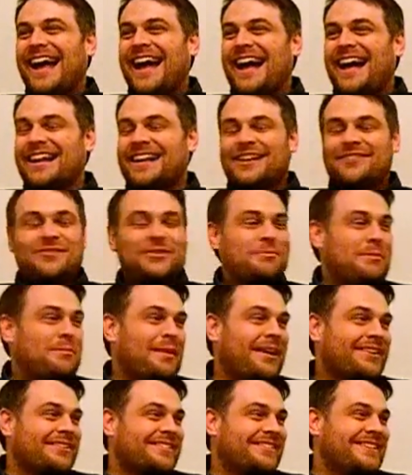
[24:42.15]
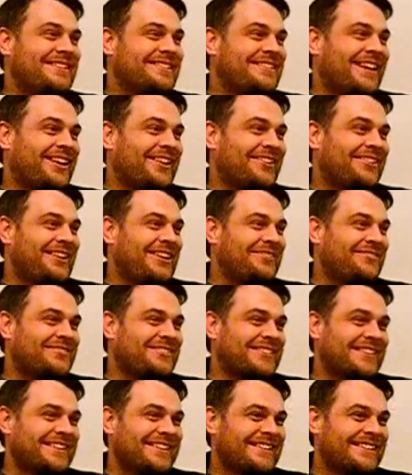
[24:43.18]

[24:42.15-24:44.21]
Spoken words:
I'll give you my bank details after the.